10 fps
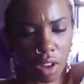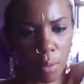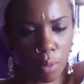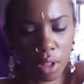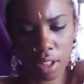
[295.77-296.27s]
So
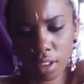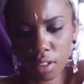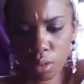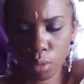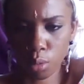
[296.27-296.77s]
I'm
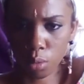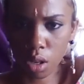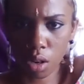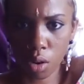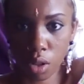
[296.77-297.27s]
willing to,
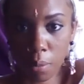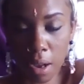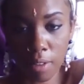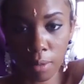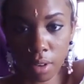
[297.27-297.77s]
you know, go in the
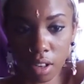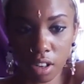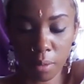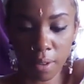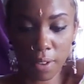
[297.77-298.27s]
bathroom and
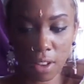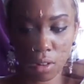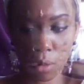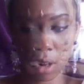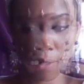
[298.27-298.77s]
touch up my
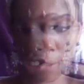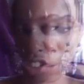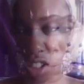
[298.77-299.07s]
face or whatever.